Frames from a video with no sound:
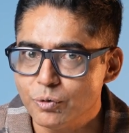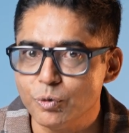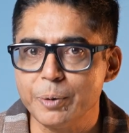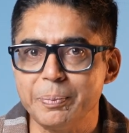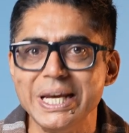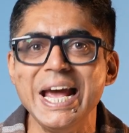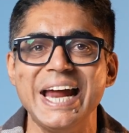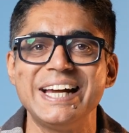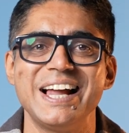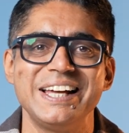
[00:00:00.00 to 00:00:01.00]
would be
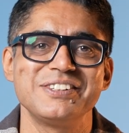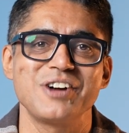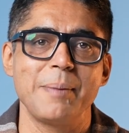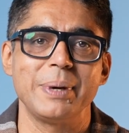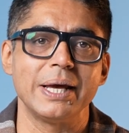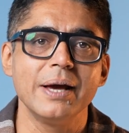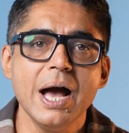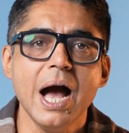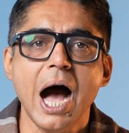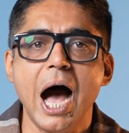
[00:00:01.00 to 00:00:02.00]
headline grabbing.
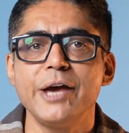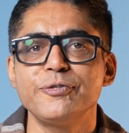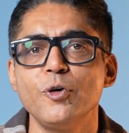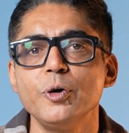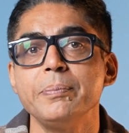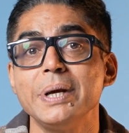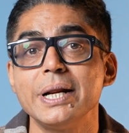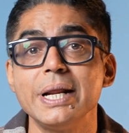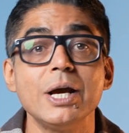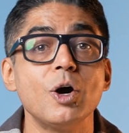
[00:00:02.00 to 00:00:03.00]
iPhone
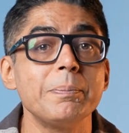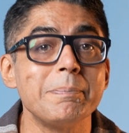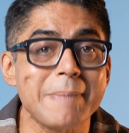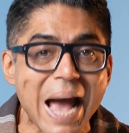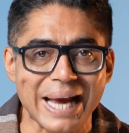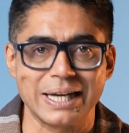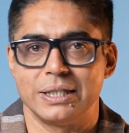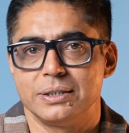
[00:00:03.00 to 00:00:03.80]
mirroring on Mac.